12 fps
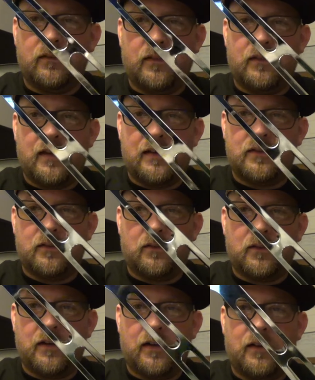nice little
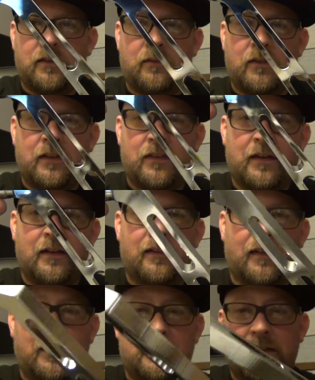cut right
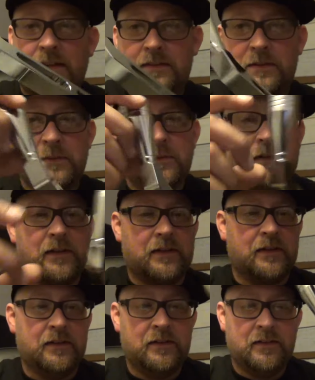there. I think that's cool
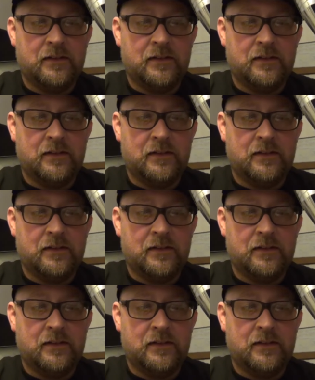looking.